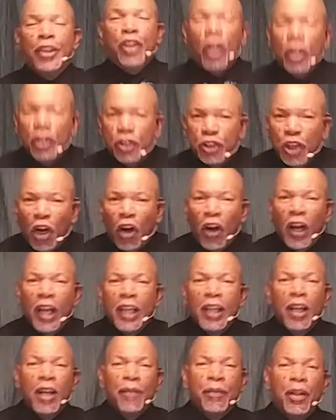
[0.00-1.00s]
The
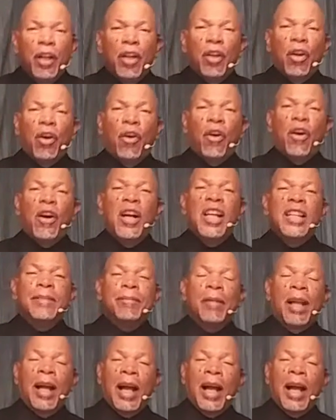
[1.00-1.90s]
joy of the Lord